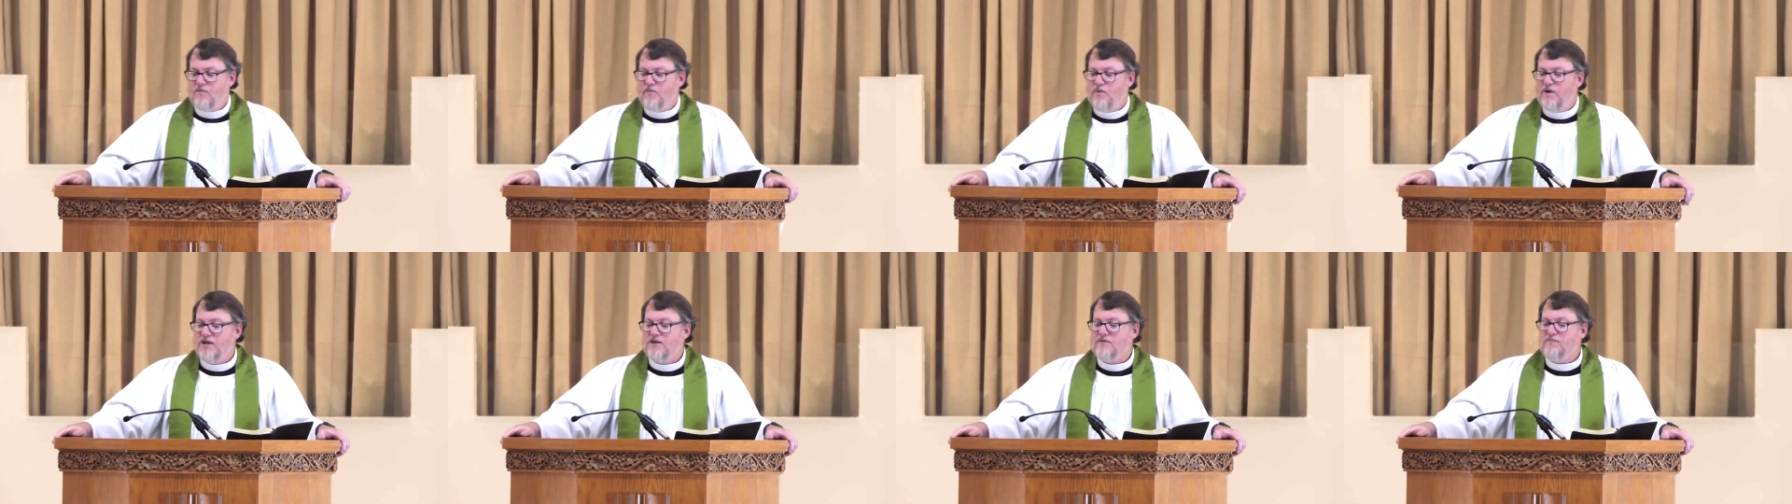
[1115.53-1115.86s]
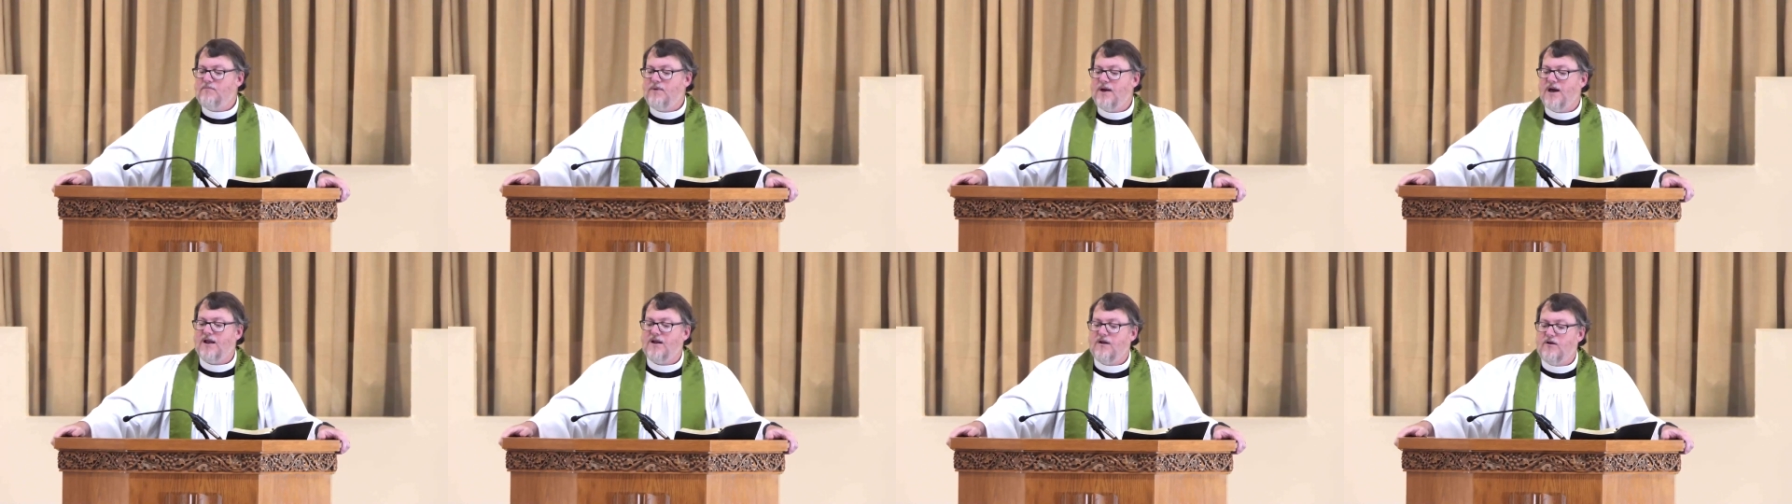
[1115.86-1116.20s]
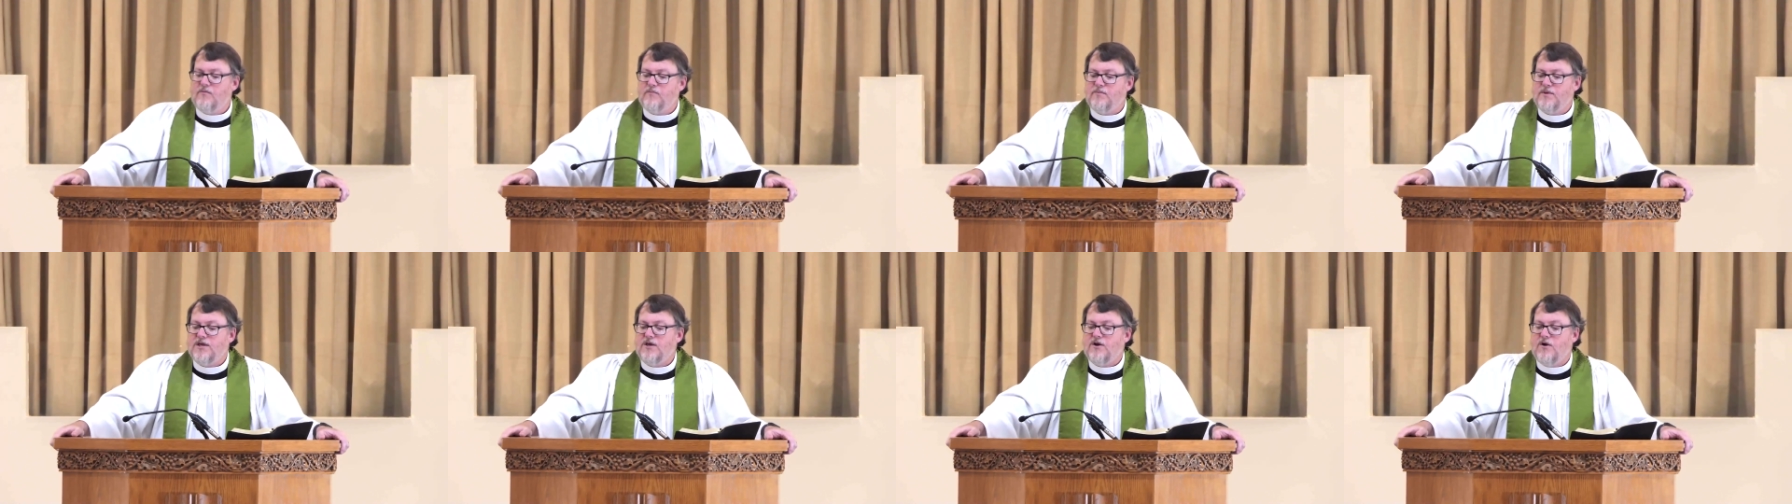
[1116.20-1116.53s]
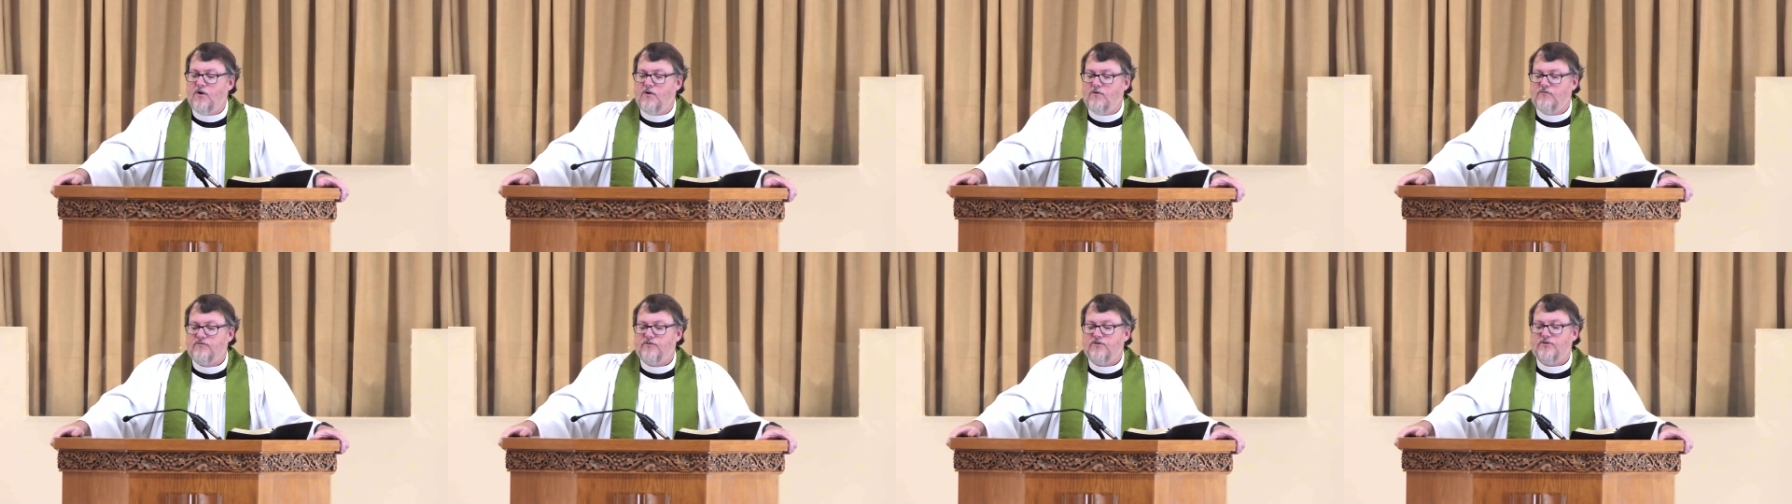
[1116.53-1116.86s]
had better be
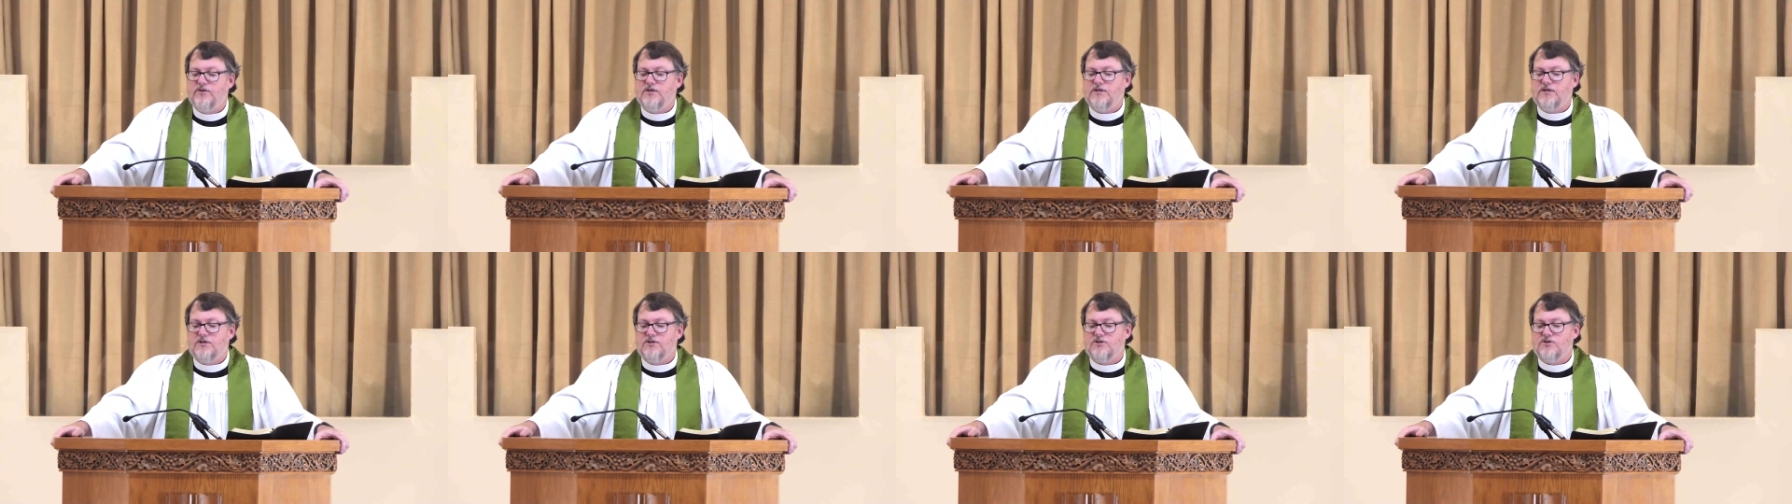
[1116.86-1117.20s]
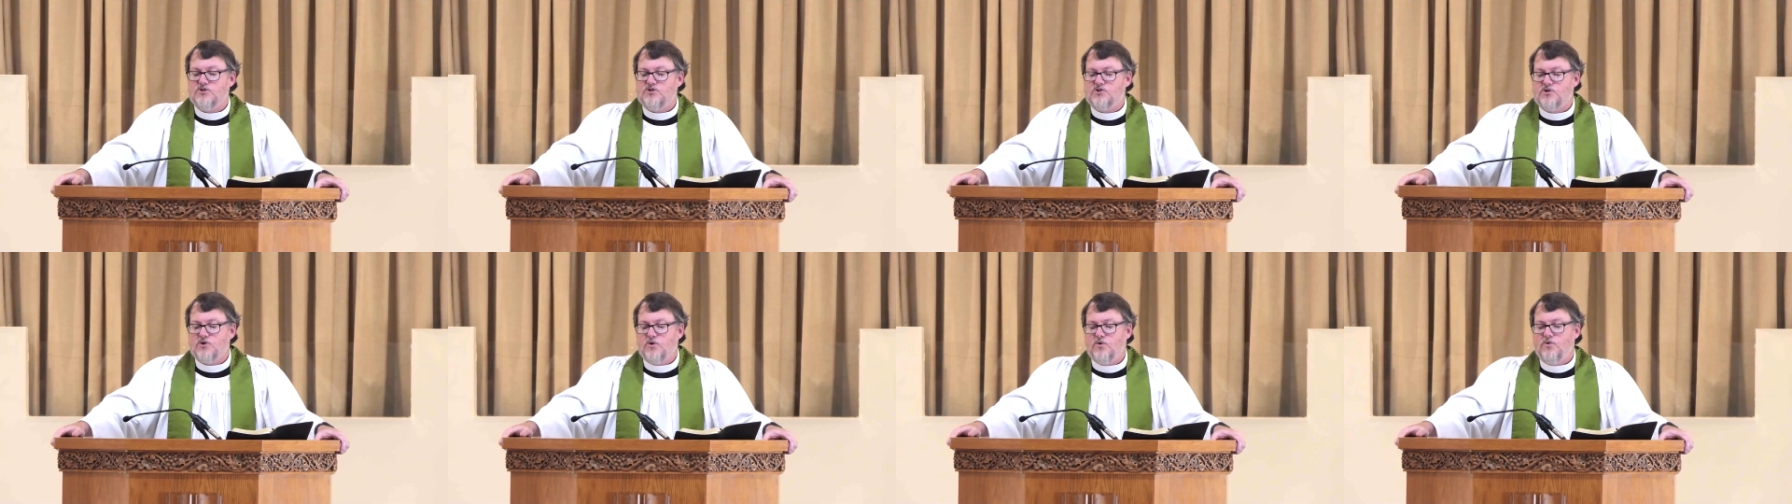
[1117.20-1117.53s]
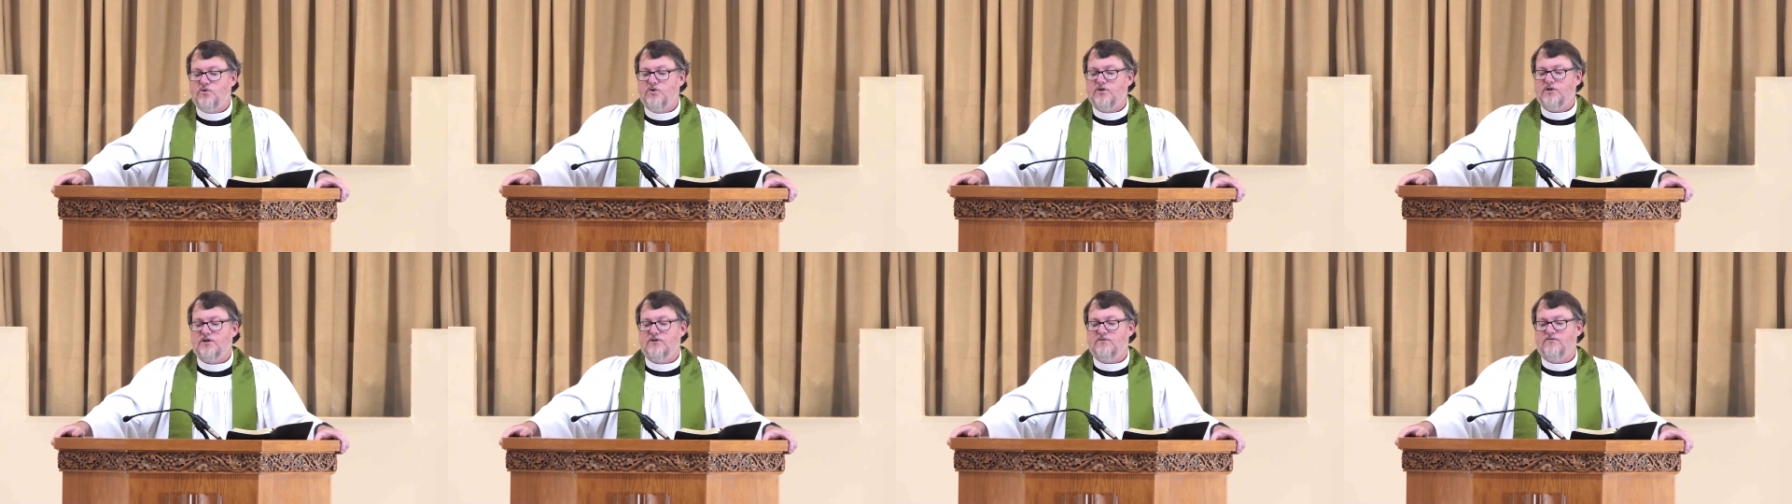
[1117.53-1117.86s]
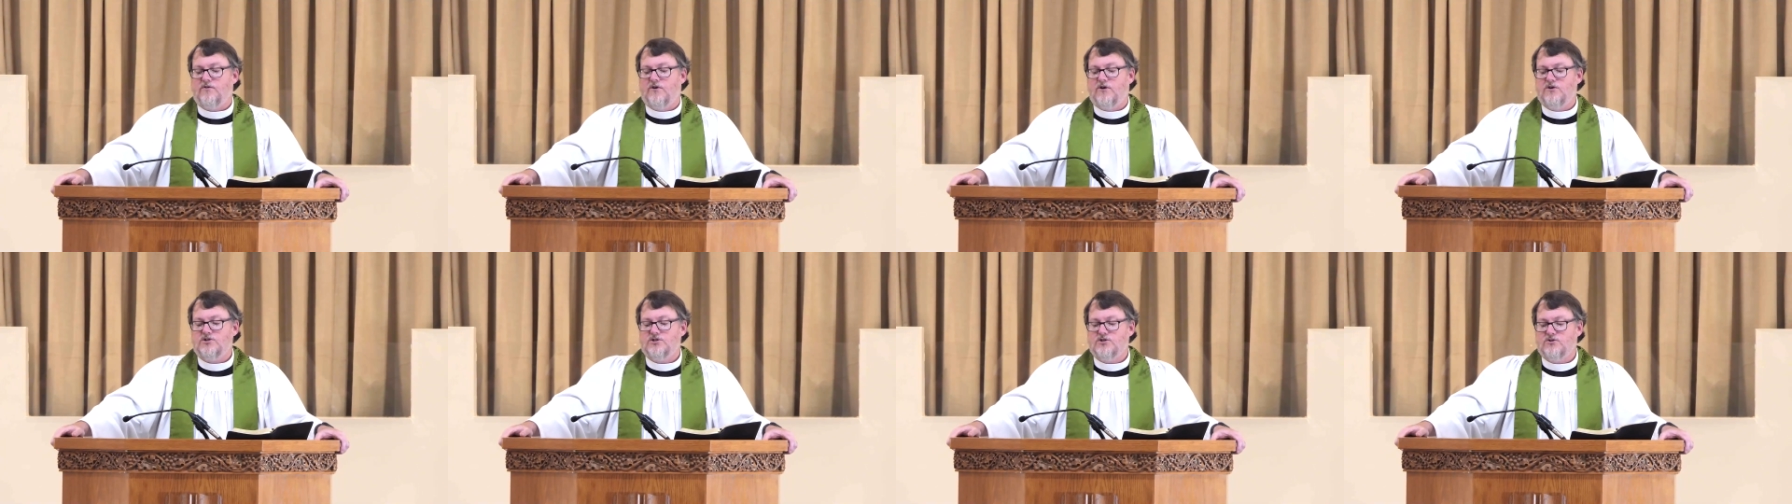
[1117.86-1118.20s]
overly controlling of our
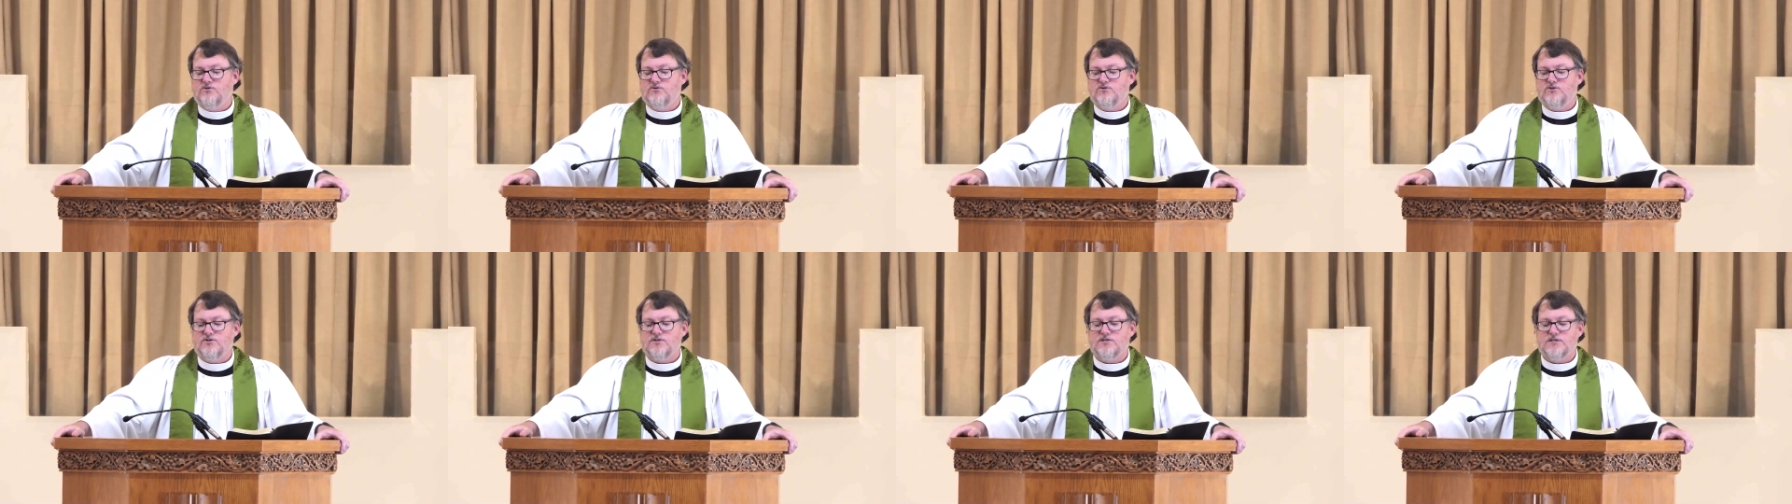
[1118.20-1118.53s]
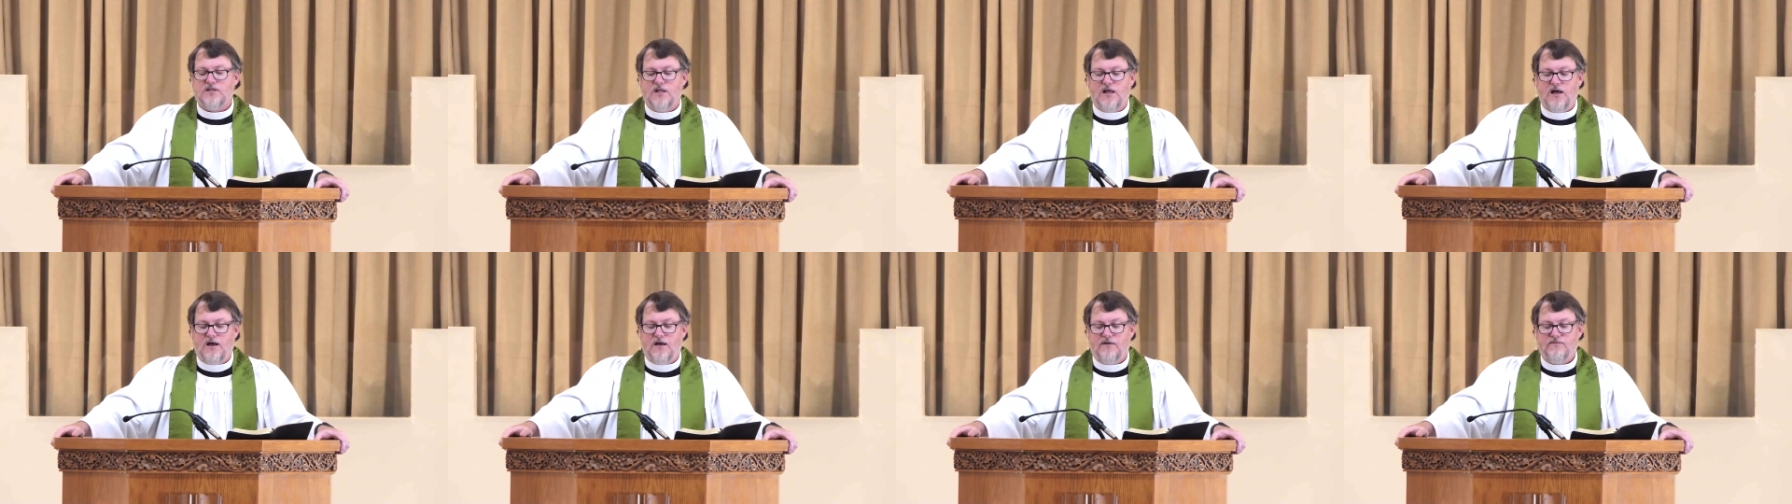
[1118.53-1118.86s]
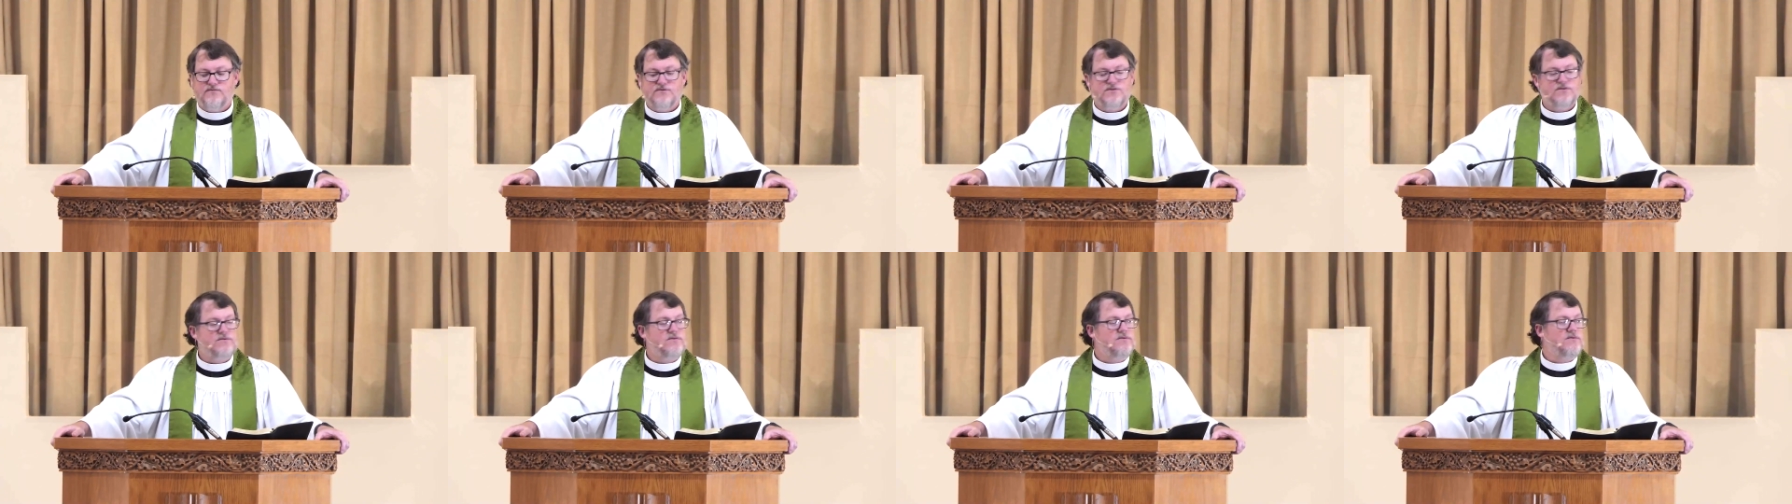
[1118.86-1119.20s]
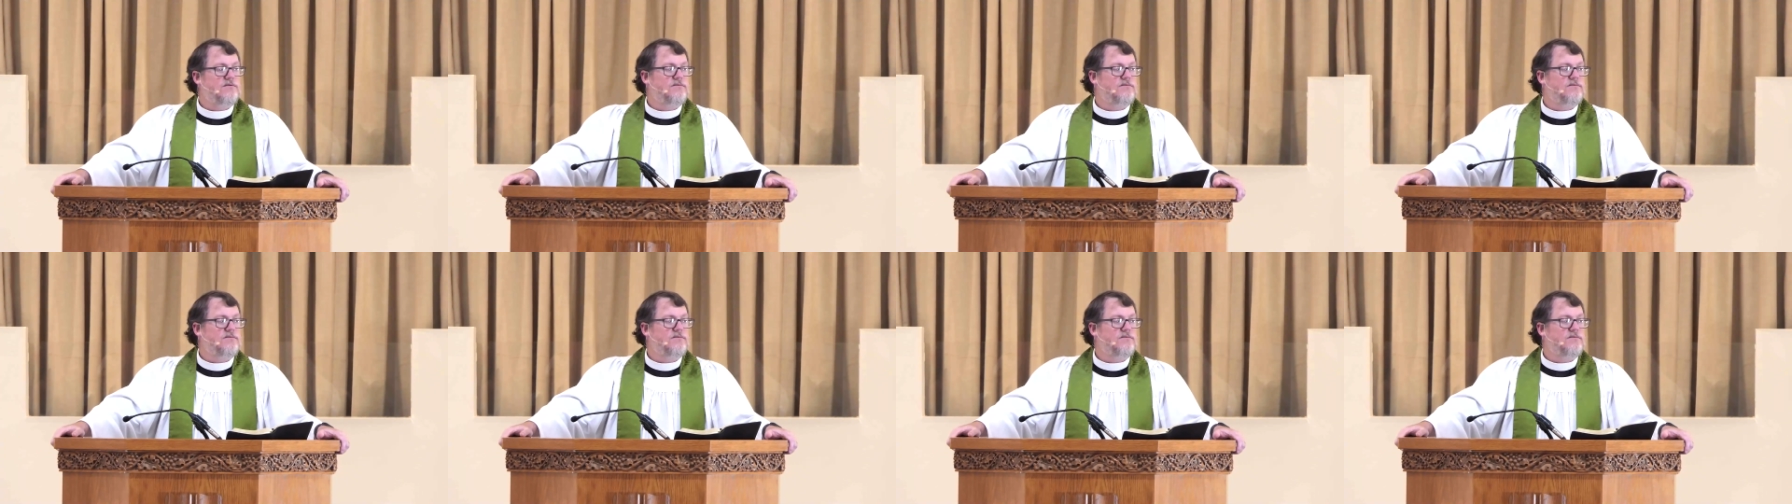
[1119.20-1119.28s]
children's lives